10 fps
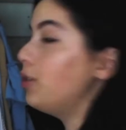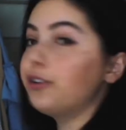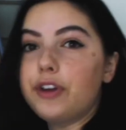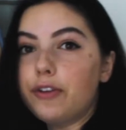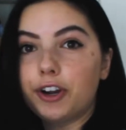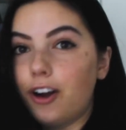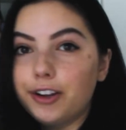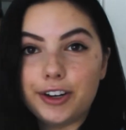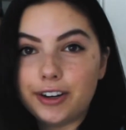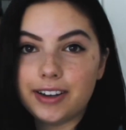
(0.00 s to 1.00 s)
your favorite
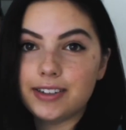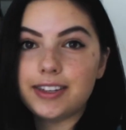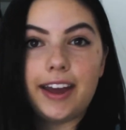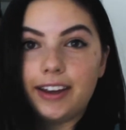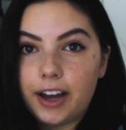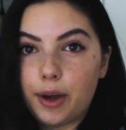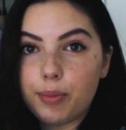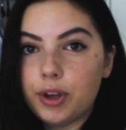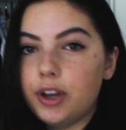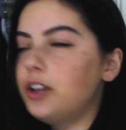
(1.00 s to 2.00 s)
color is hanging
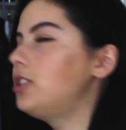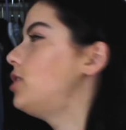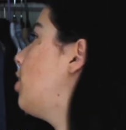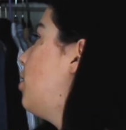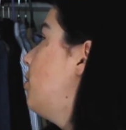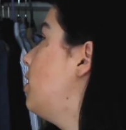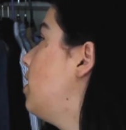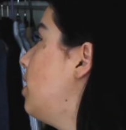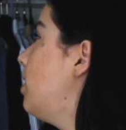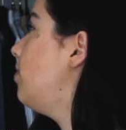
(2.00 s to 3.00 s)
up. So
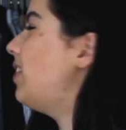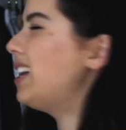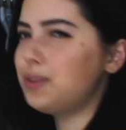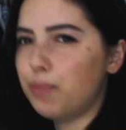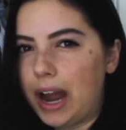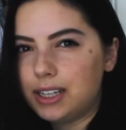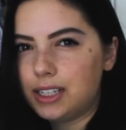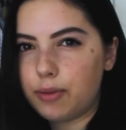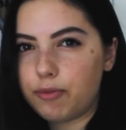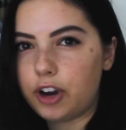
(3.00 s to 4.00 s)
that's my
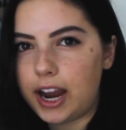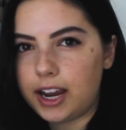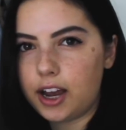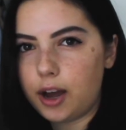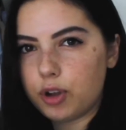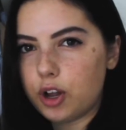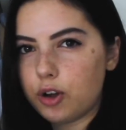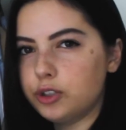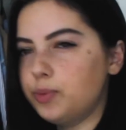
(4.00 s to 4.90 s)
tip for hanging up clothes,